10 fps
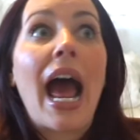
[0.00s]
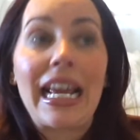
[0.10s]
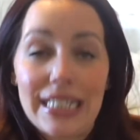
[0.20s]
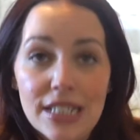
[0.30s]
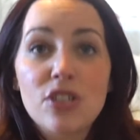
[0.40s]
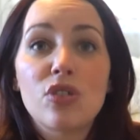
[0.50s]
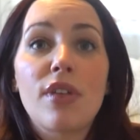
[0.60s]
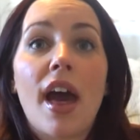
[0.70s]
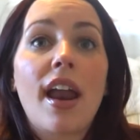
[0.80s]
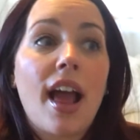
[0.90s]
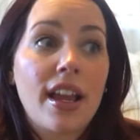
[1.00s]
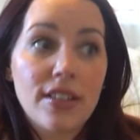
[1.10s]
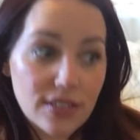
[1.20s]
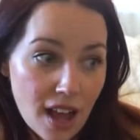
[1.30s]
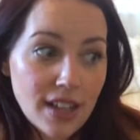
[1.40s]
I did do that.
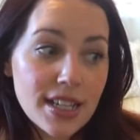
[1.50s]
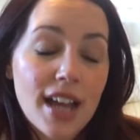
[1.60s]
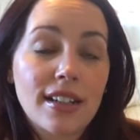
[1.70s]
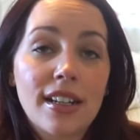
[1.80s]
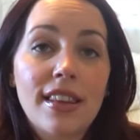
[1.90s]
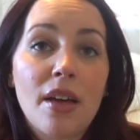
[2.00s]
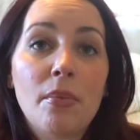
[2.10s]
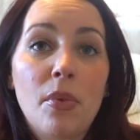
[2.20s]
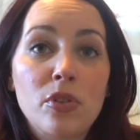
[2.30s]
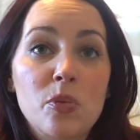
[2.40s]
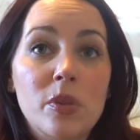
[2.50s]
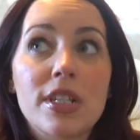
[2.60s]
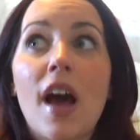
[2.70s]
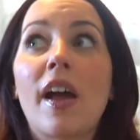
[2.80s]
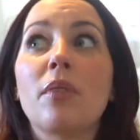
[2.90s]
I contacted them multiple
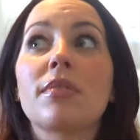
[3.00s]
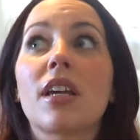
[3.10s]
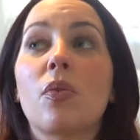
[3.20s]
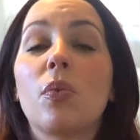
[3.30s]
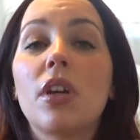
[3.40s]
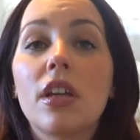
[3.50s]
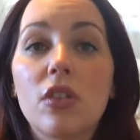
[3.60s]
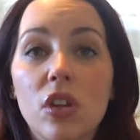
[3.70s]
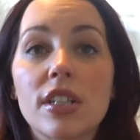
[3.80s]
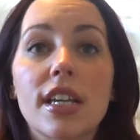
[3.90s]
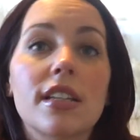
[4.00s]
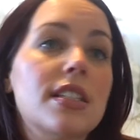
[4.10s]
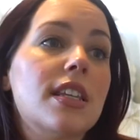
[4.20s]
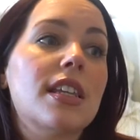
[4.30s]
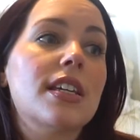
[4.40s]
times. Like, we looked
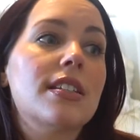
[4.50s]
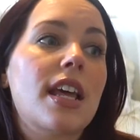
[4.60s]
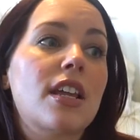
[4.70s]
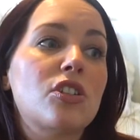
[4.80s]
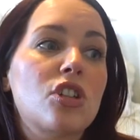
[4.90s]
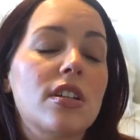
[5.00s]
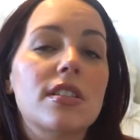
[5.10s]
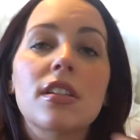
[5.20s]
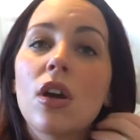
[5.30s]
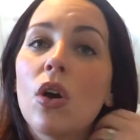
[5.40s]
into this and it just